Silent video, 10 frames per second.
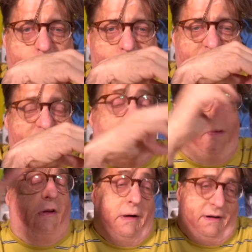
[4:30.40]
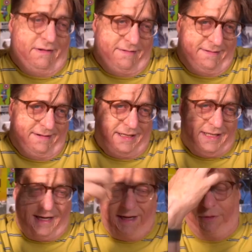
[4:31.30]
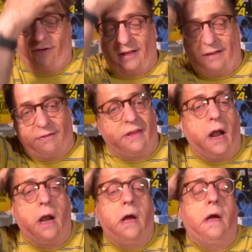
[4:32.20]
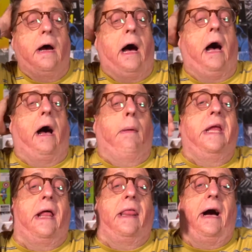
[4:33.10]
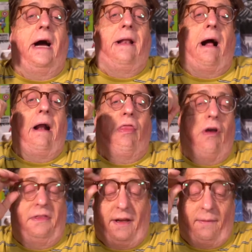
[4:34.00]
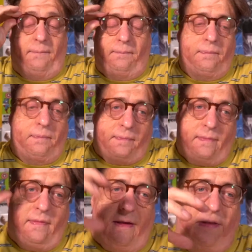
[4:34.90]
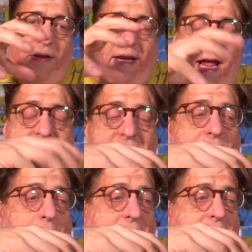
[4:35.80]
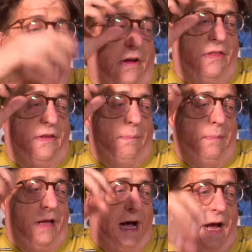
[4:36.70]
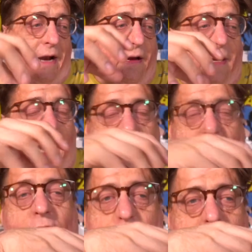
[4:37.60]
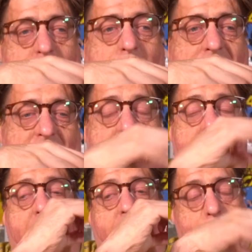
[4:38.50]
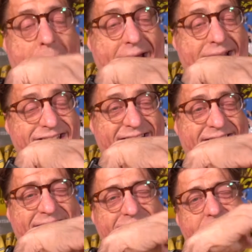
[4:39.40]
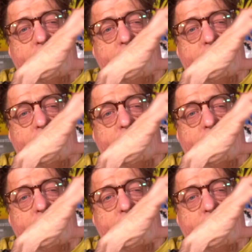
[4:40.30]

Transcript: with some charisma, and we'll just leave it at that. I thought that the casting was well done. I thought the plot actually was pretty well done. The pacing,